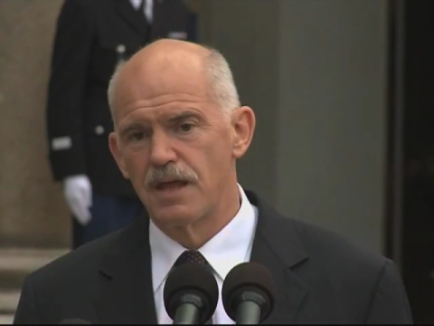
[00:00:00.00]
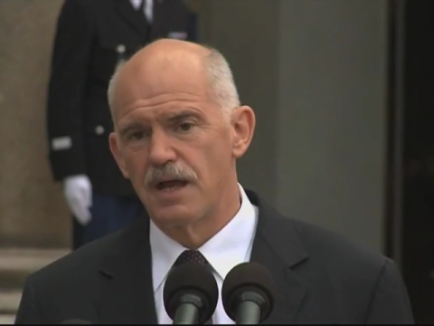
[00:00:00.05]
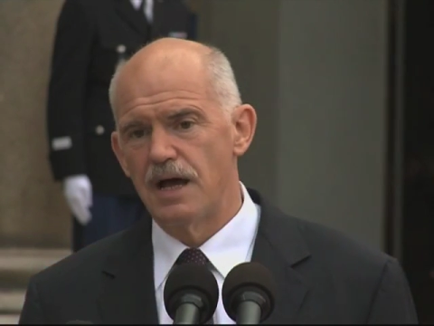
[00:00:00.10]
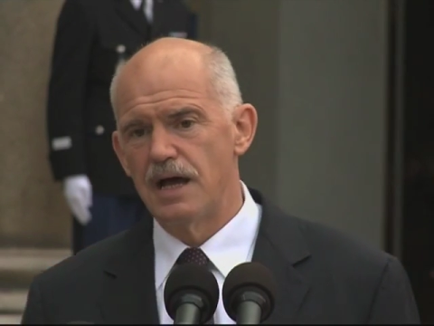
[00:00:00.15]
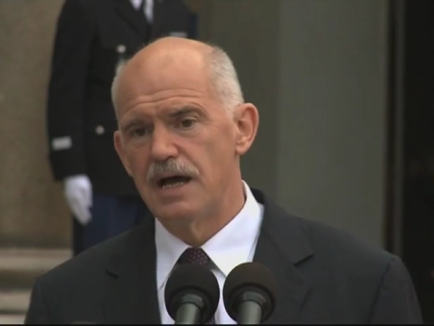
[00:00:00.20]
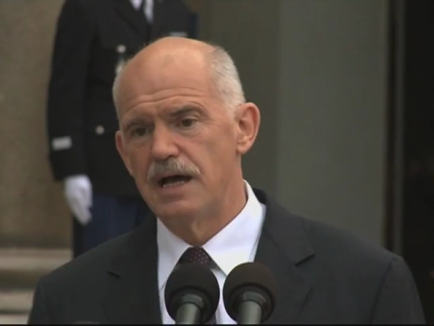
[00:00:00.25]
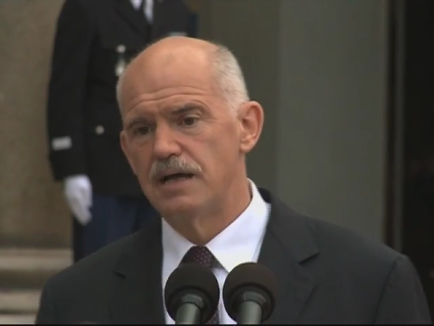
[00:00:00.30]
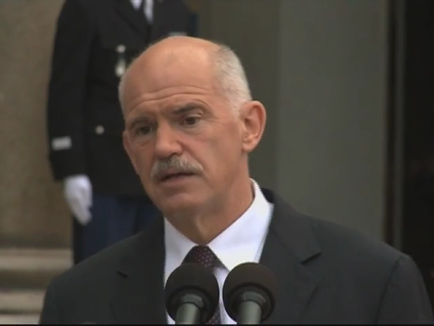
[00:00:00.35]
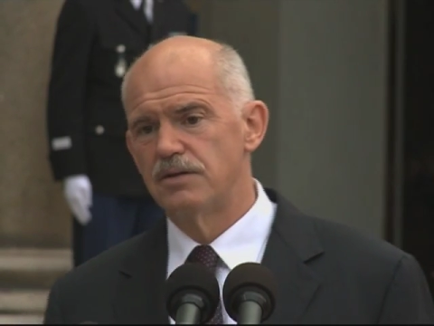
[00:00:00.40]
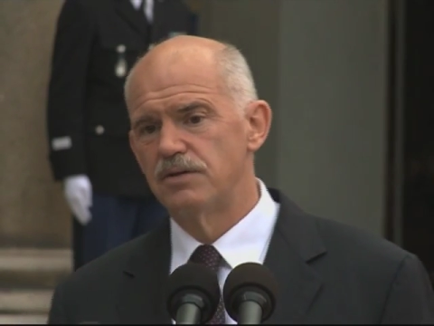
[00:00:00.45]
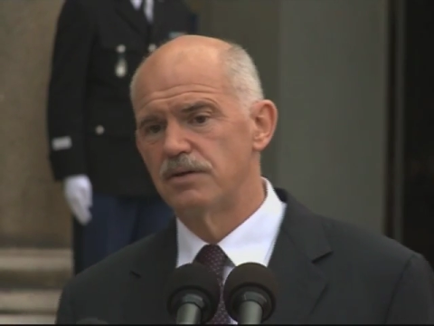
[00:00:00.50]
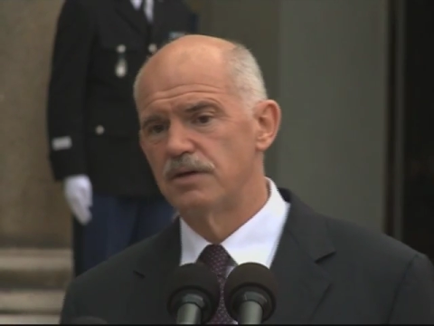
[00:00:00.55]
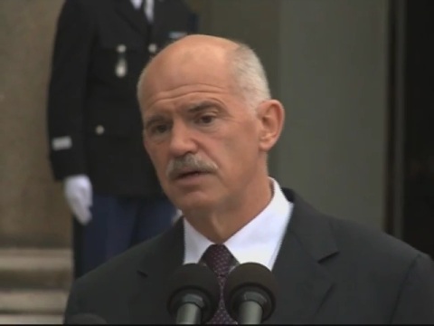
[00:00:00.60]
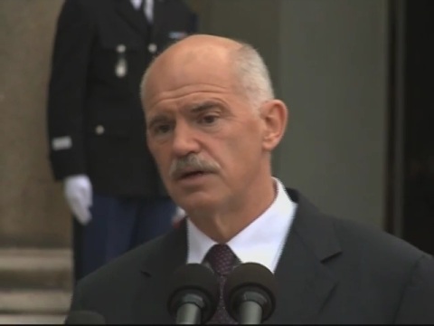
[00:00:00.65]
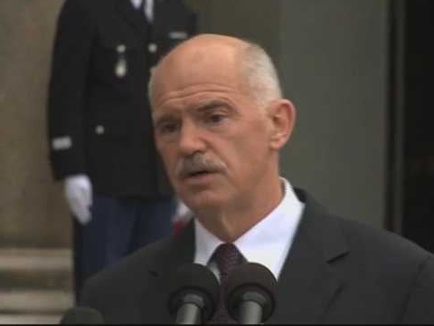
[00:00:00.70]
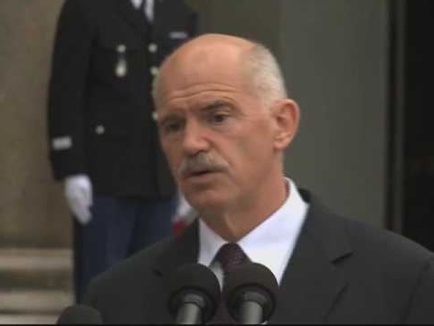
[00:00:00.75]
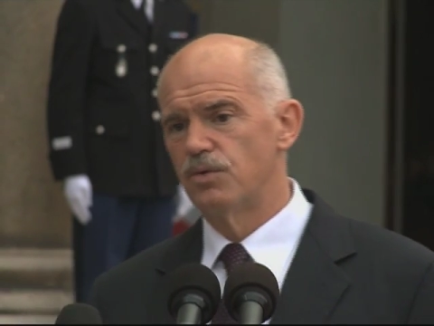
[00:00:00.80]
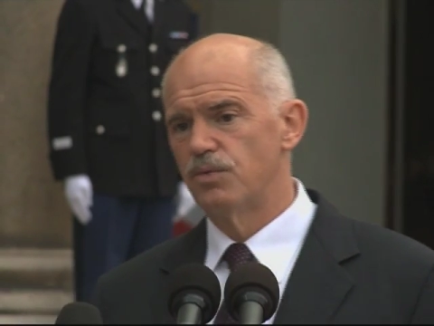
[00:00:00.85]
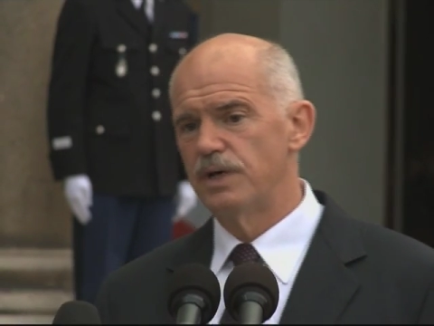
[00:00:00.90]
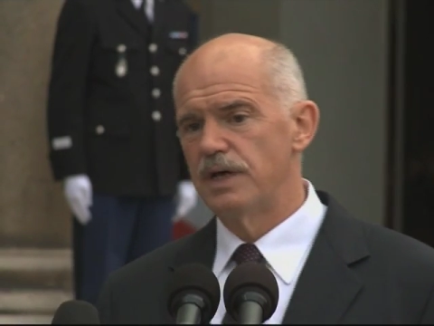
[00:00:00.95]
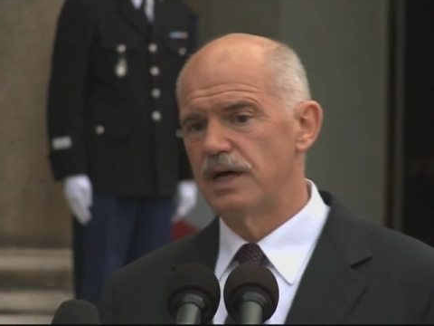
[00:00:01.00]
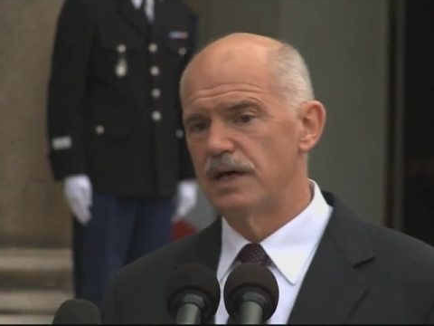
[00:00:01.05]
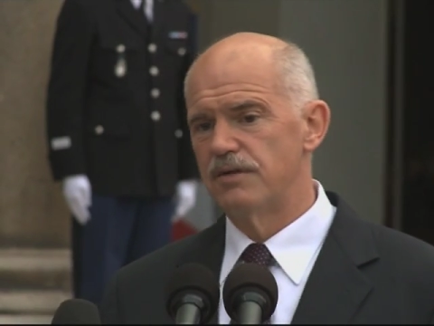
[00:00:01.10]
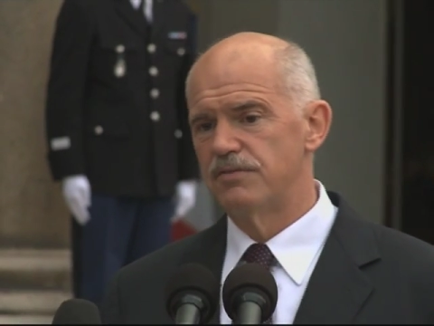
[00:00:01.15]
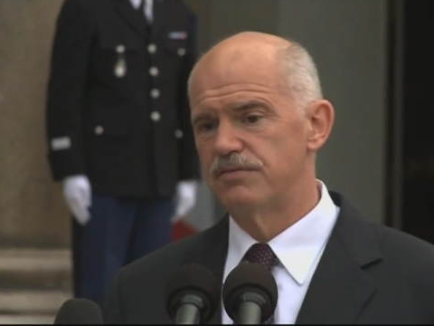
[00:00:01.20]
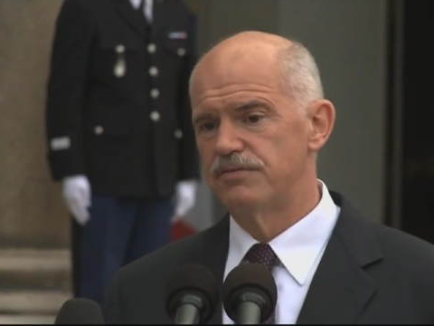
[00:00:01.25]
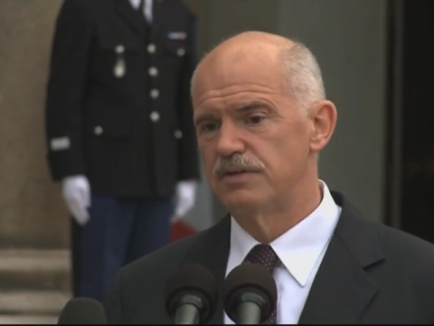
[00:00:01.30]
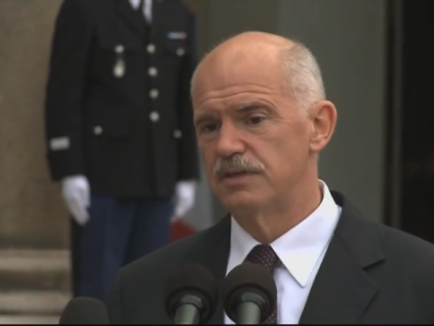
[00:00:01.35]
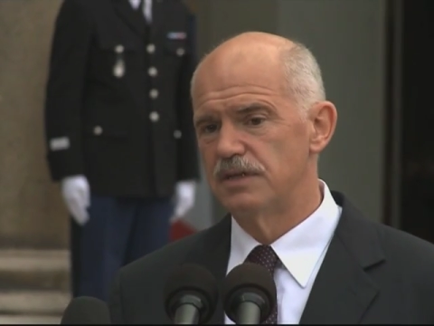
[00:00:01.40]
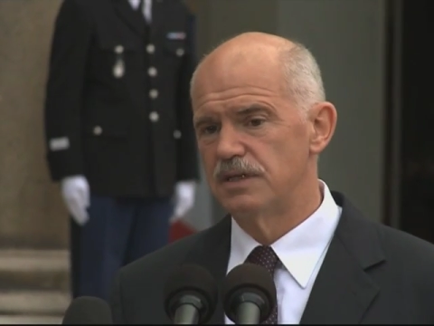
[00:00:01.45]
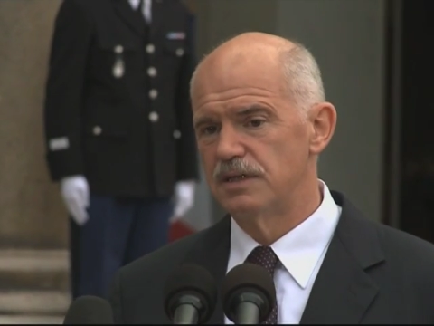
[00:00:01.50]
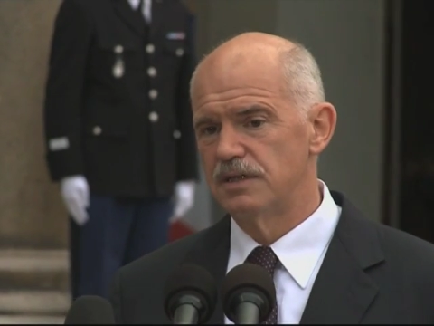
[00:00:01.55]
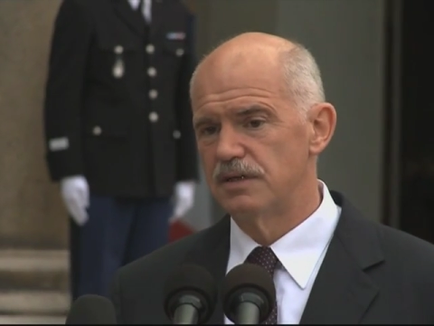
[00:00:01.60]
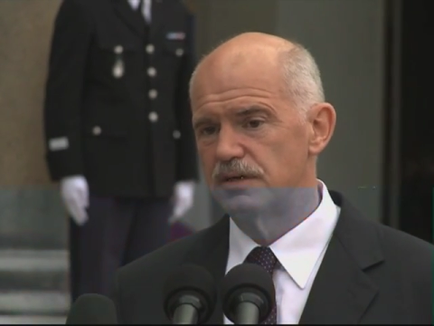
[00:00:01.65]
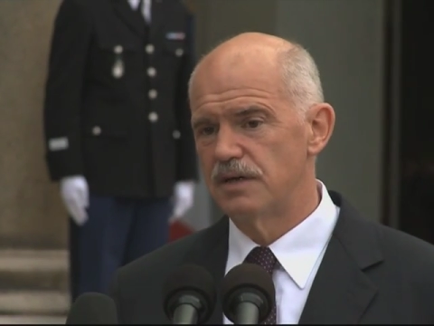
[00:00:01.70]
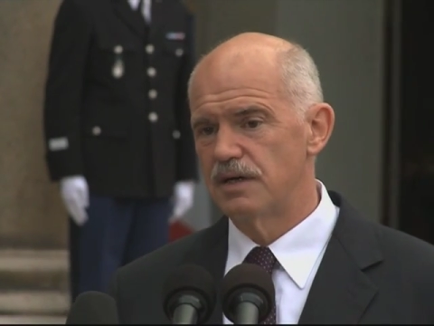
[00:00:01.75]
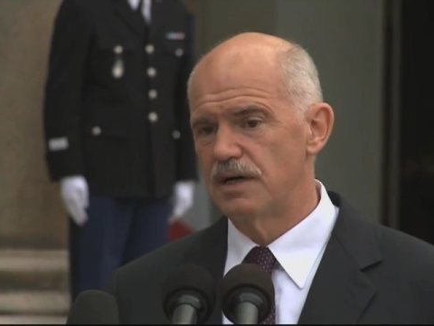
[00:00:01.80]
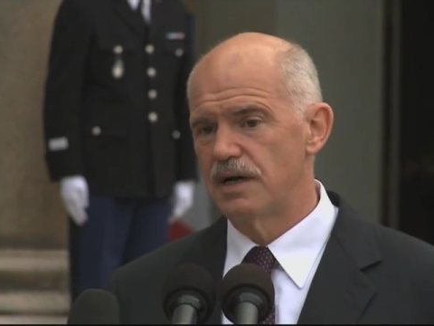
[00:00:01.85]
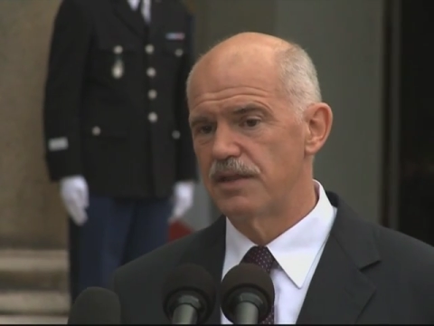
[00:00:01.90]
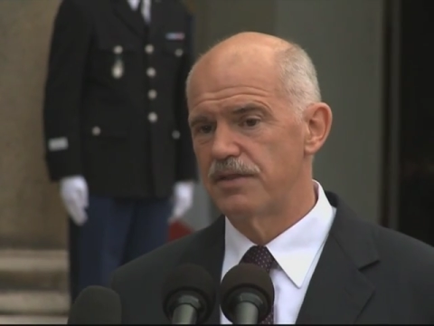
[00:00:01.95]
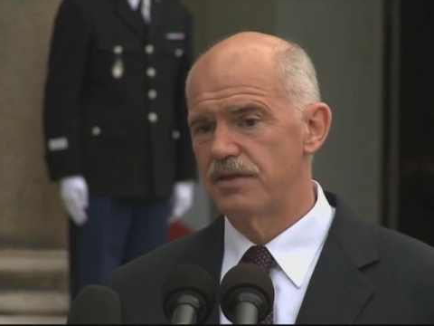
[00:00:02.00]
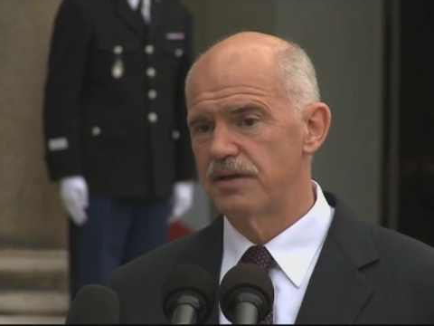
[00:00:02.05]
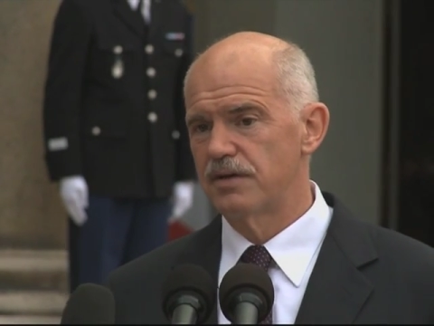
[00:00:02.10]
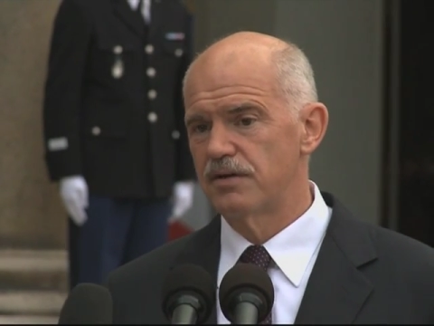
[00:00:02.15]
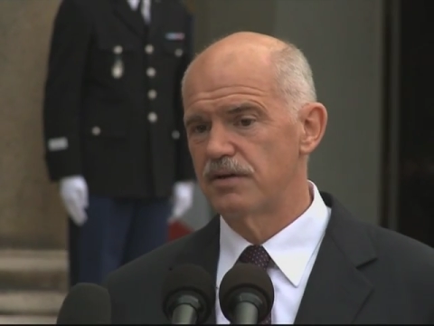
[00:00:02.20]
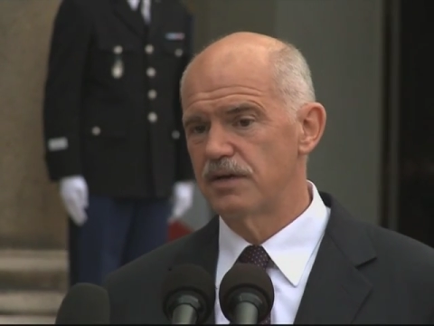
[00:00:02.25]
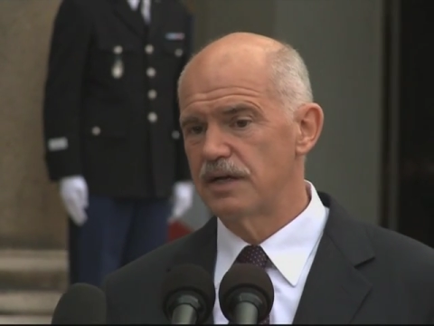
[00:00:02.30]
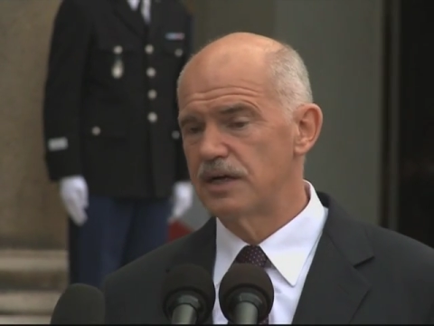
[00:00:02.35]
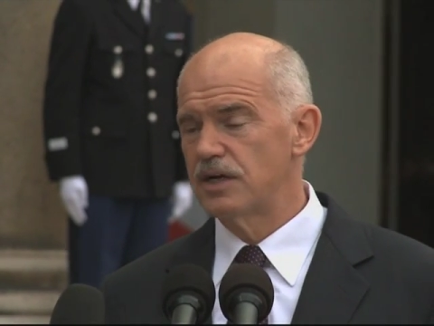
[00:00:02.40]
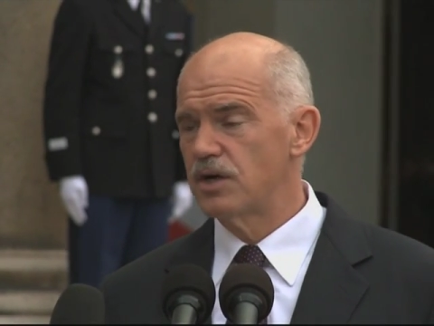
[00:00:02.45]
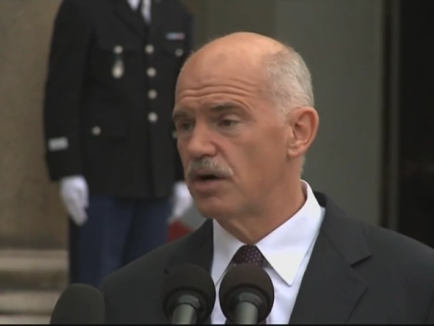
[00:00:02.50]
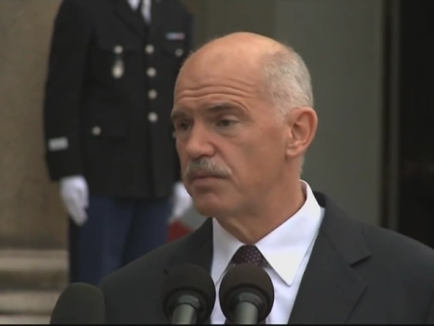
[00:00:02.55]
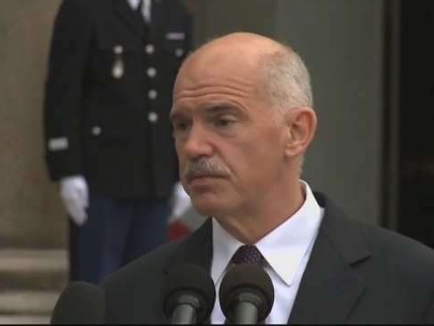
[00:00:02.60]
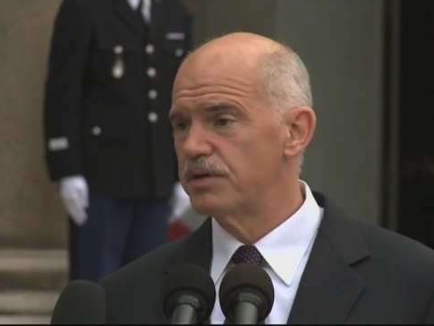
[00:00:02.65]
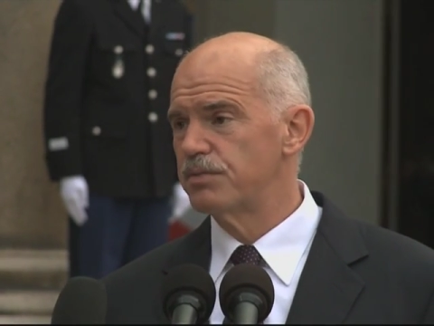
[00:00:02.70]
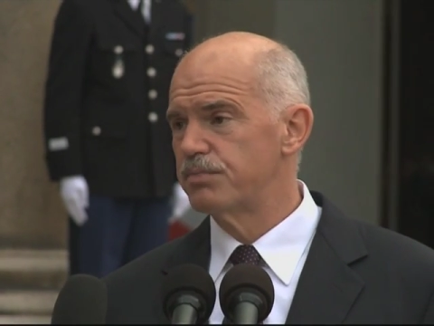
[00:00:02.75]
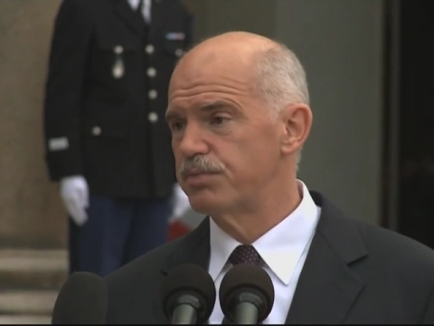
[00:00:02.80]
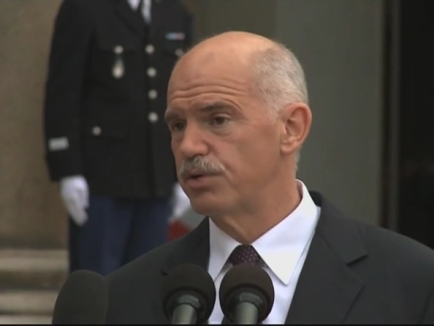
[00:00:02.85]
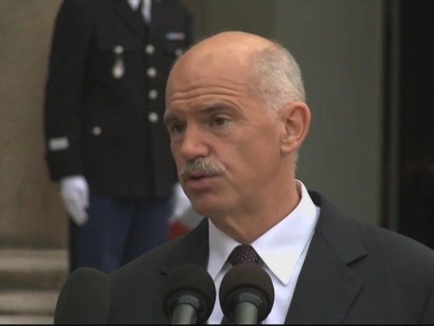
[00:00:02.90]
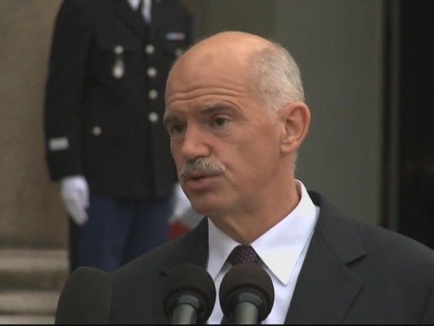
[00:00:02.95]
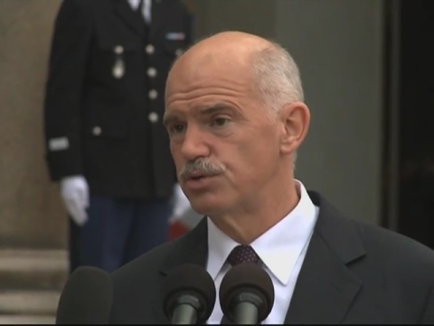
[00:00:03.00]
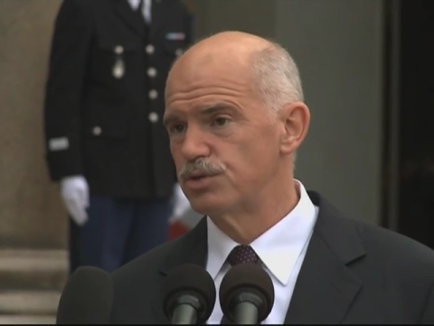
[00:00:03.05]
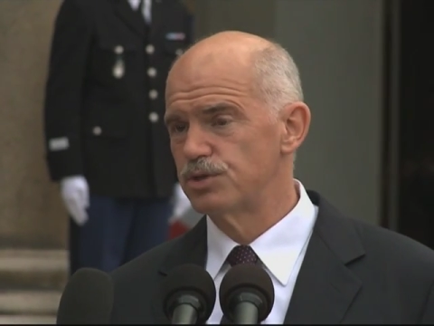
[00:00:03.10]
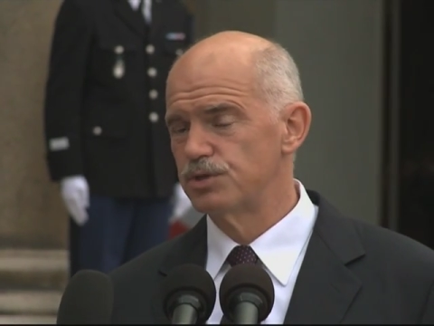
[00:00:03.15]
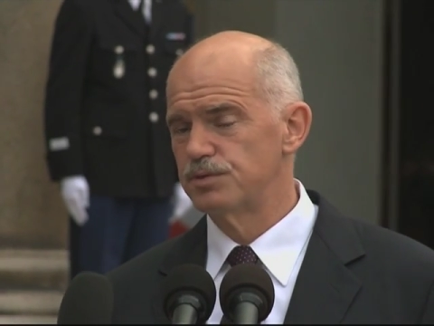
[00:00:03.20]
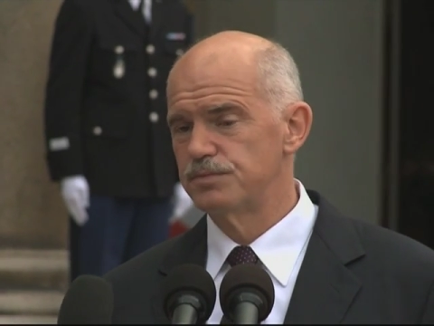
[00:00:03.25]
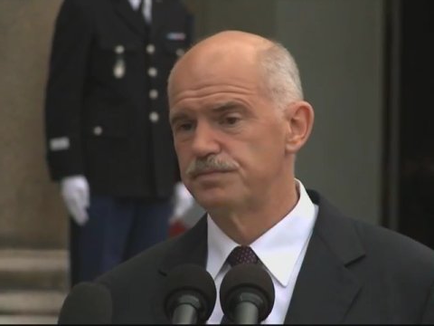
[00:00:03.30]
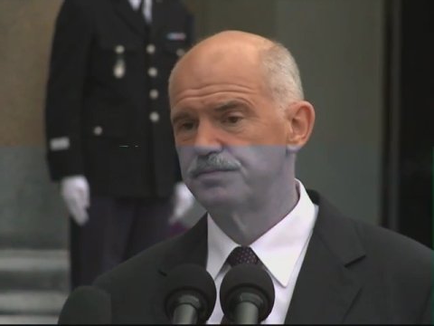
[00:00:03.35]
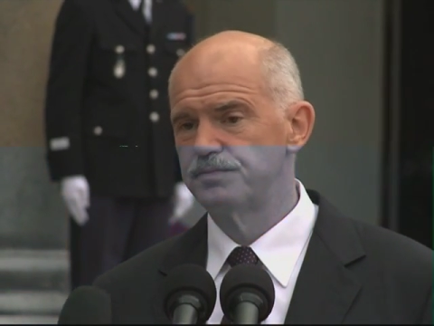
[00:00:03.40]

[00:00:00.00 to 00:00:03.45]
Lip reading: And we have, I think, a common approach.